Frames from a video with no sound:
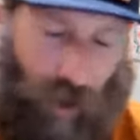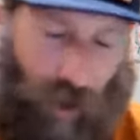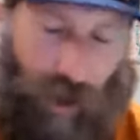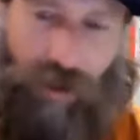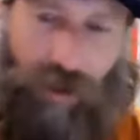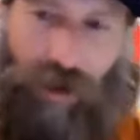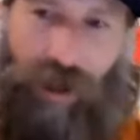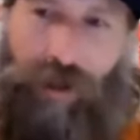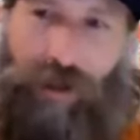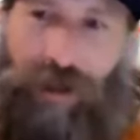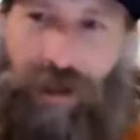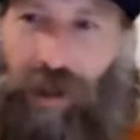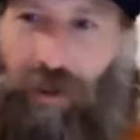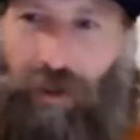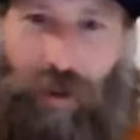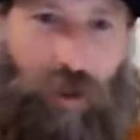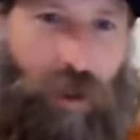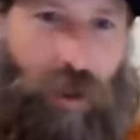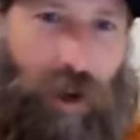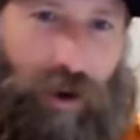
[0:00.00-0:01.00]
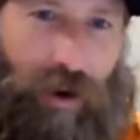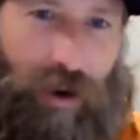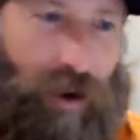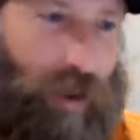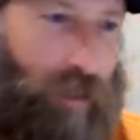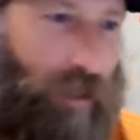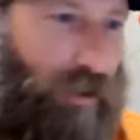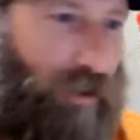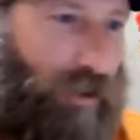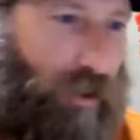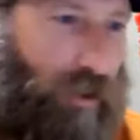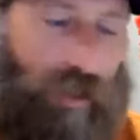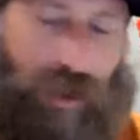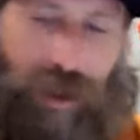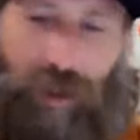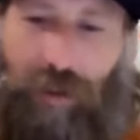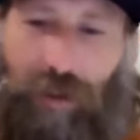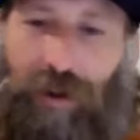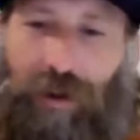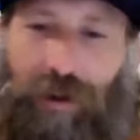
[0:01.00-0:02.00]
do you think the number one or number two
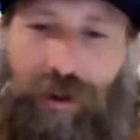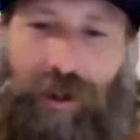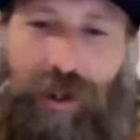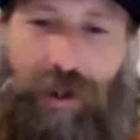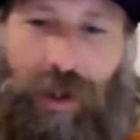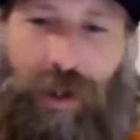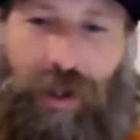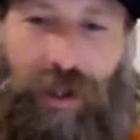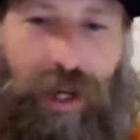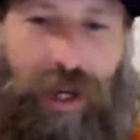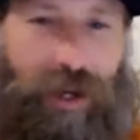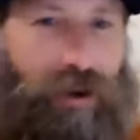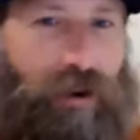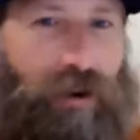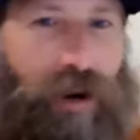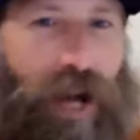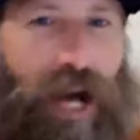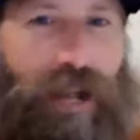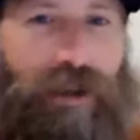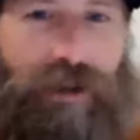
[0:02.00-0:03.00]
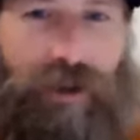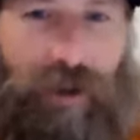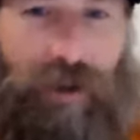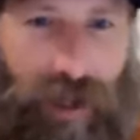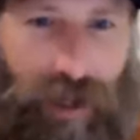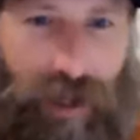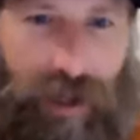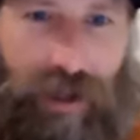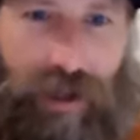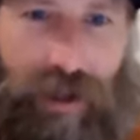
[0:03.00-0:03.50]
people are doing that you're not doing?